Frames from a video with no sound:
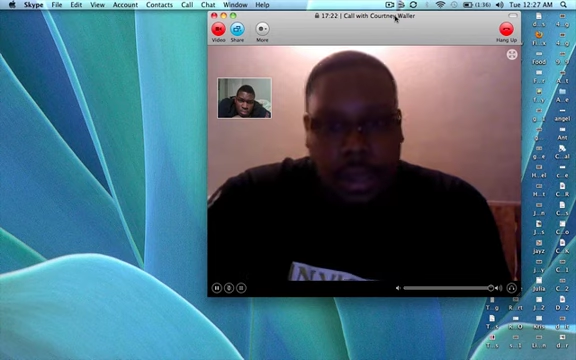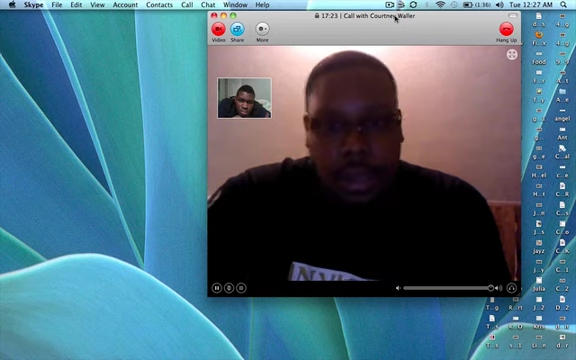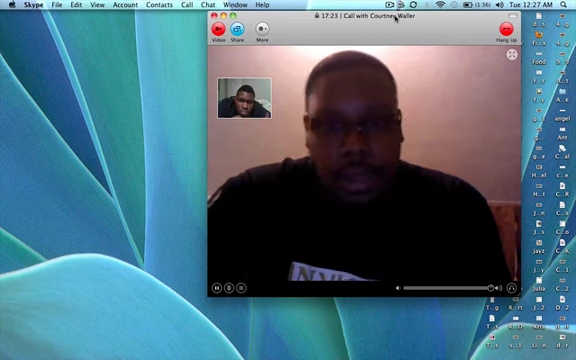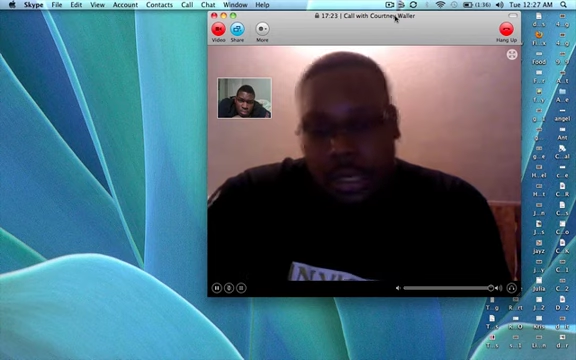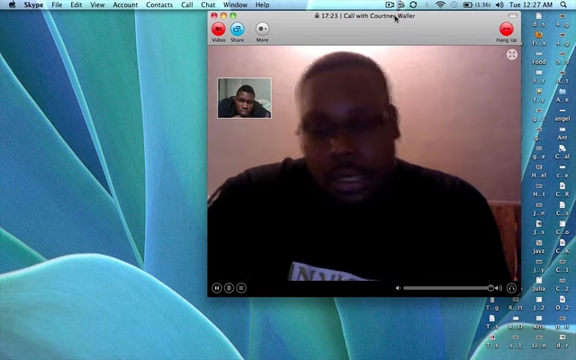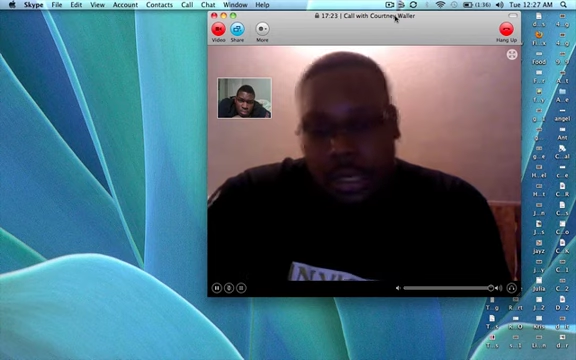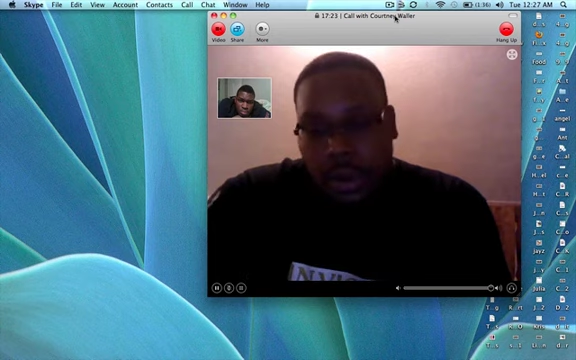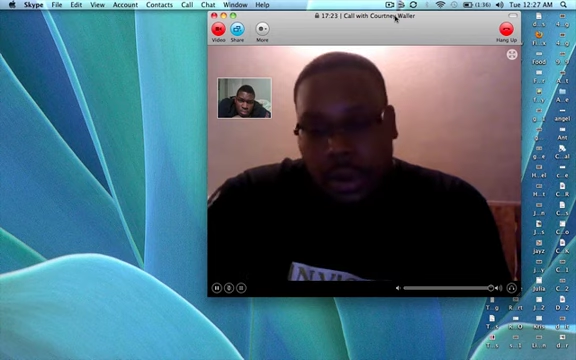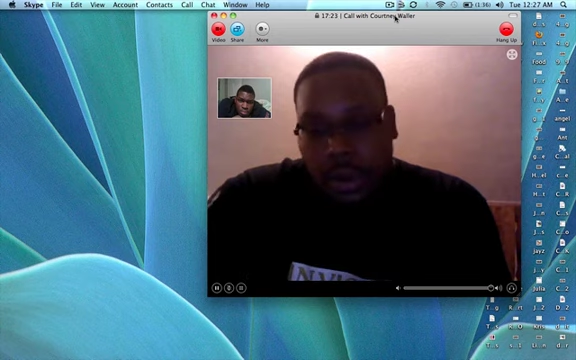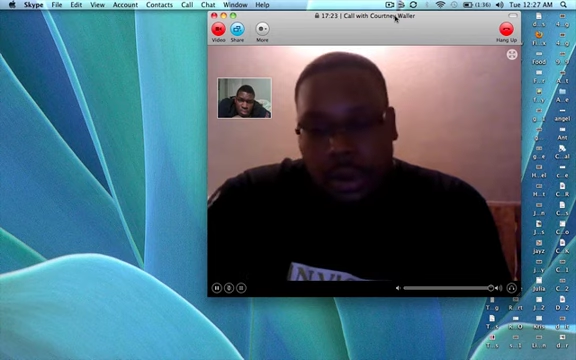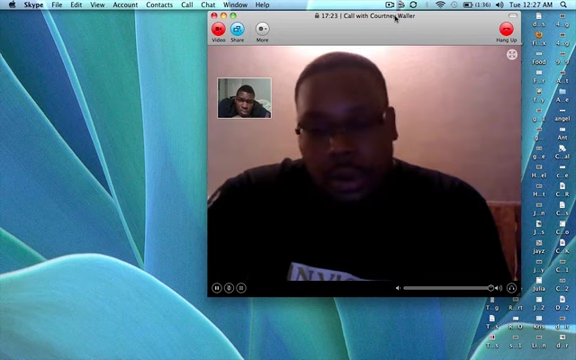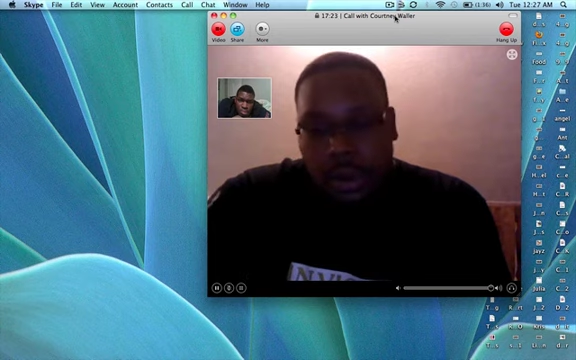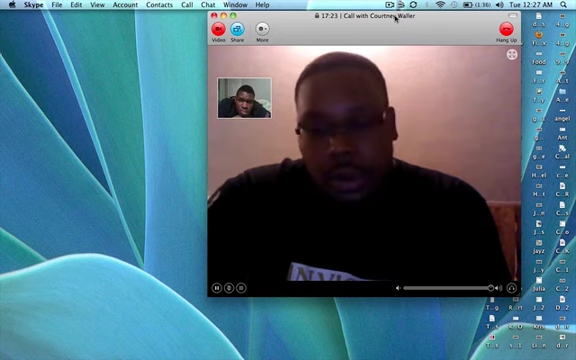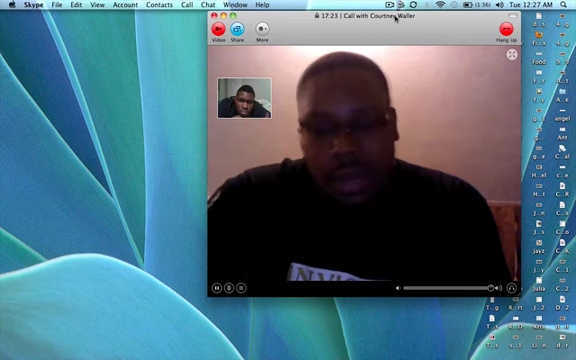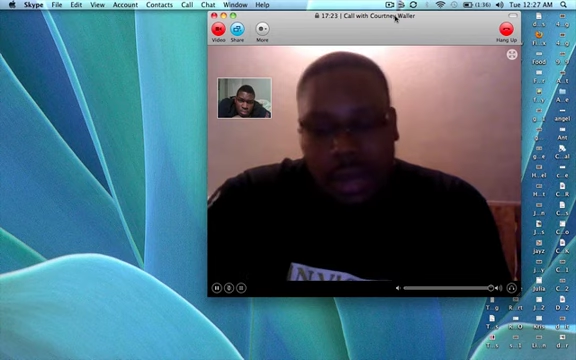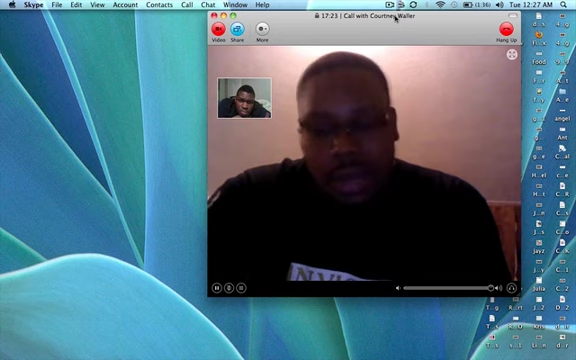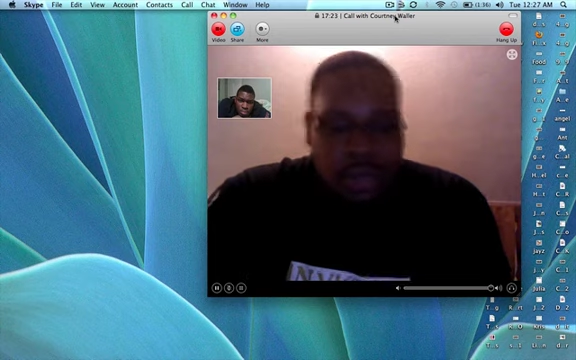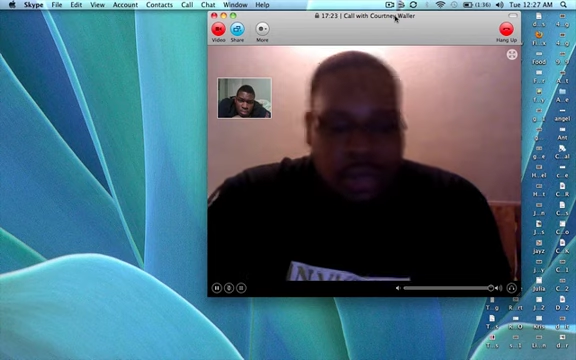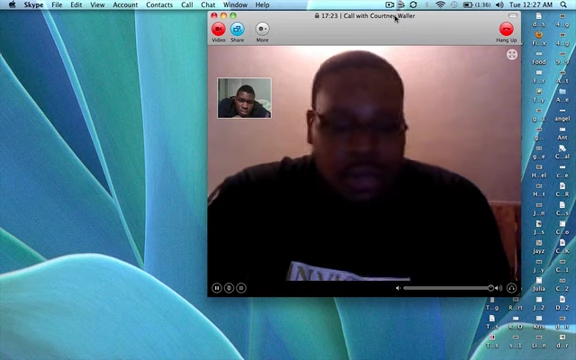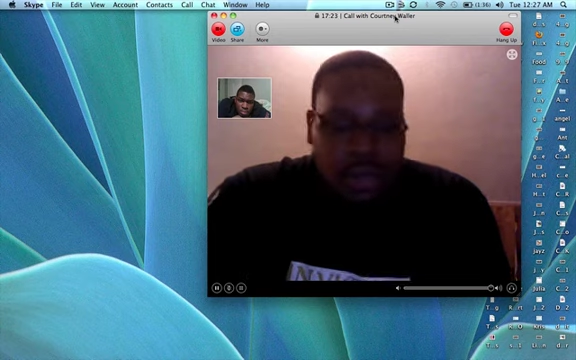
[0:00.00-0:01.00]
So
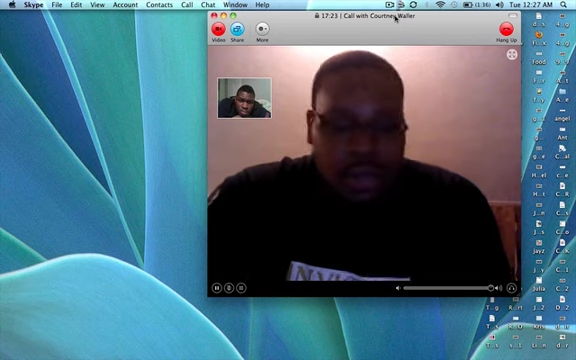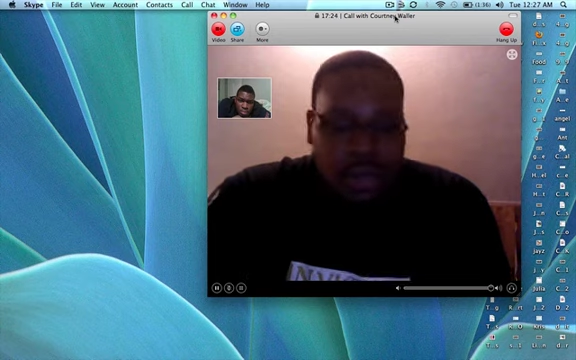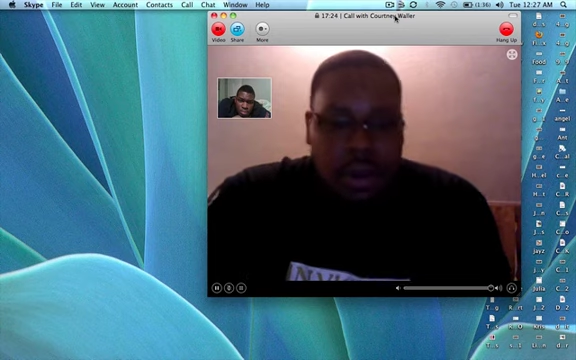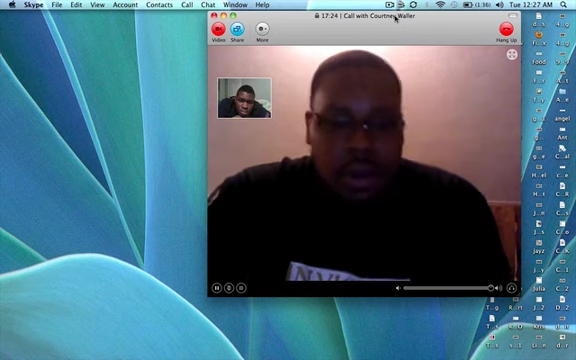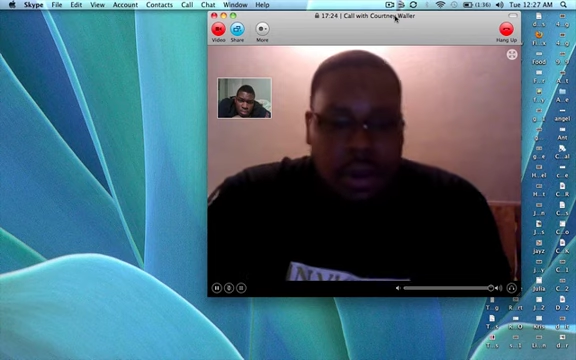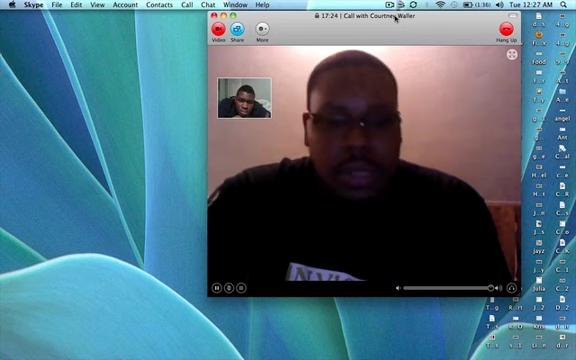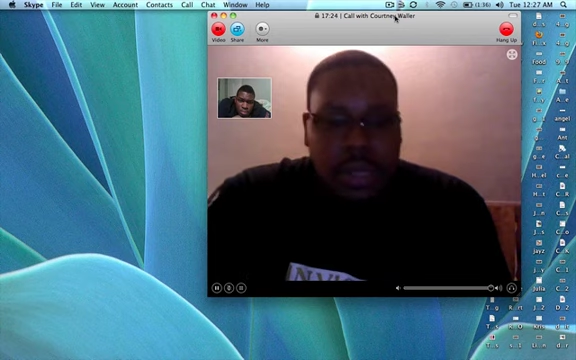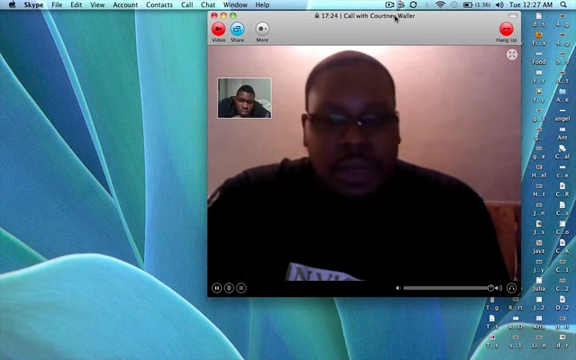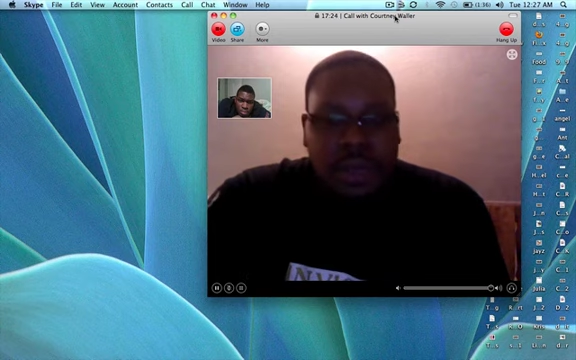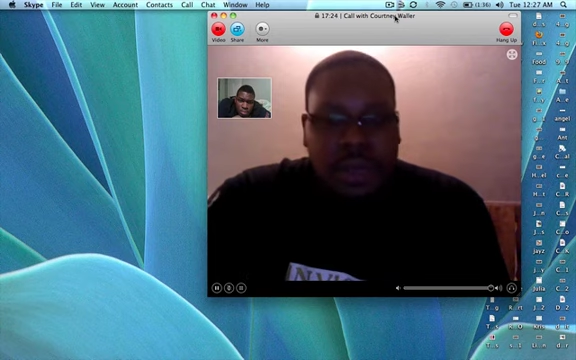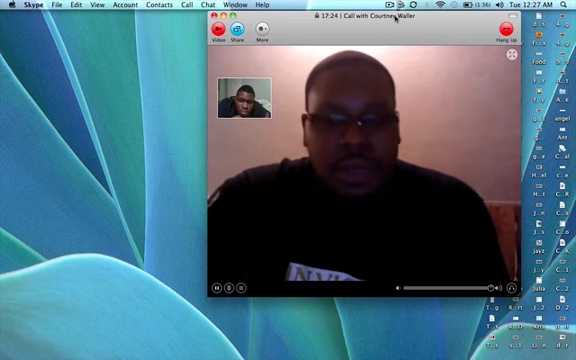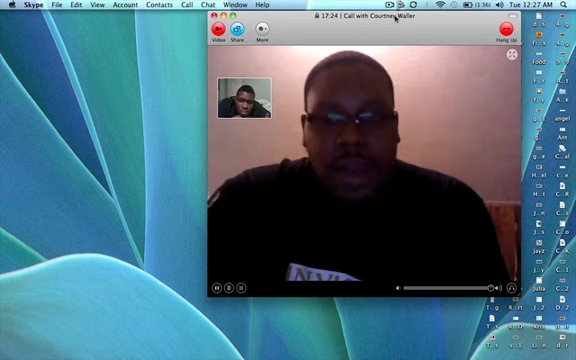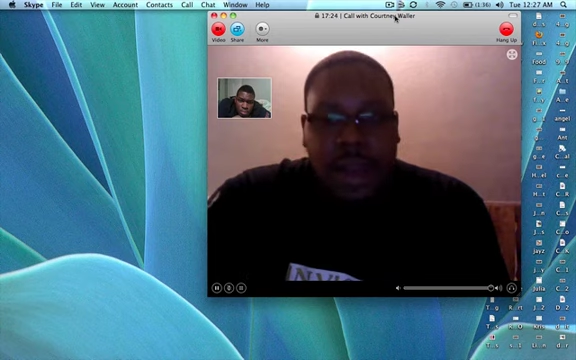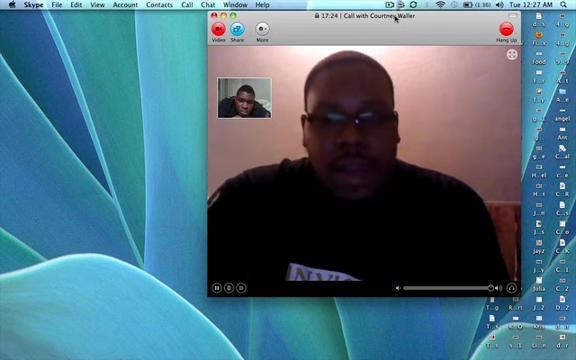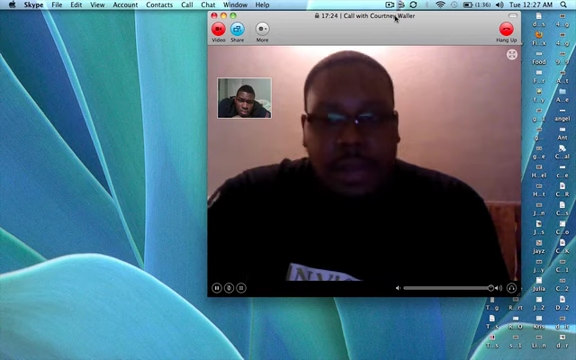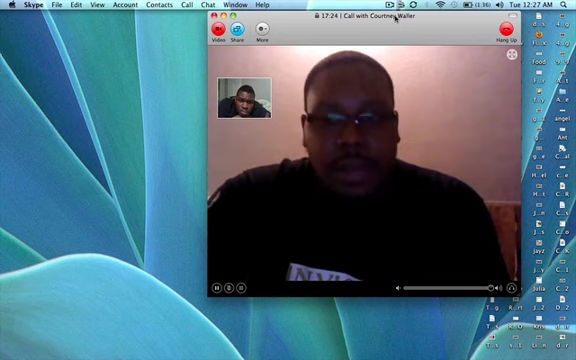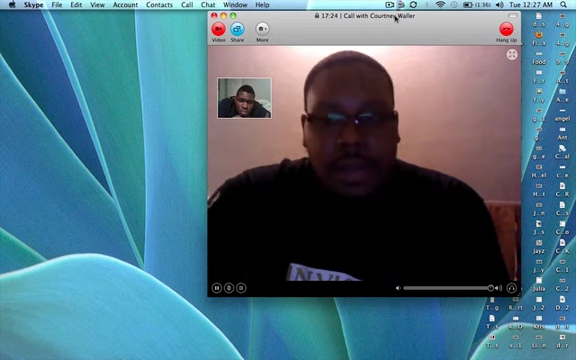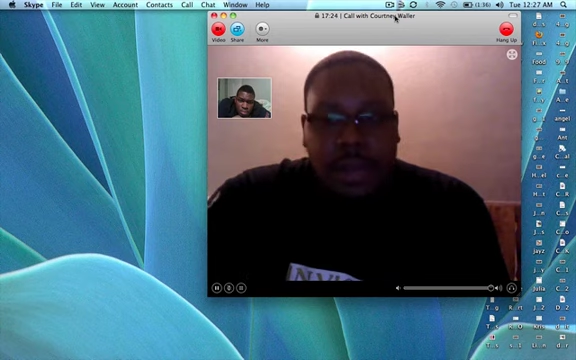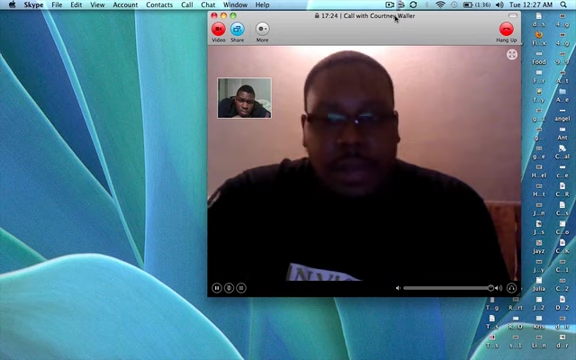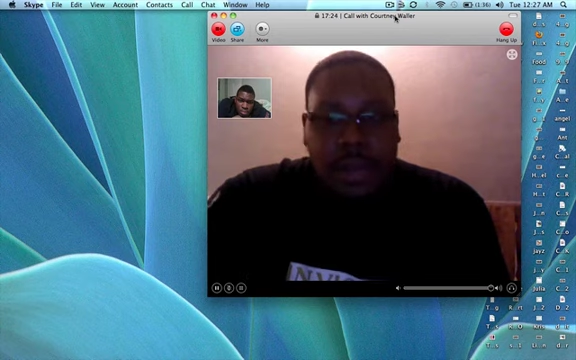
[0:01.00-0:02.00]
I don't think the car is overhyped.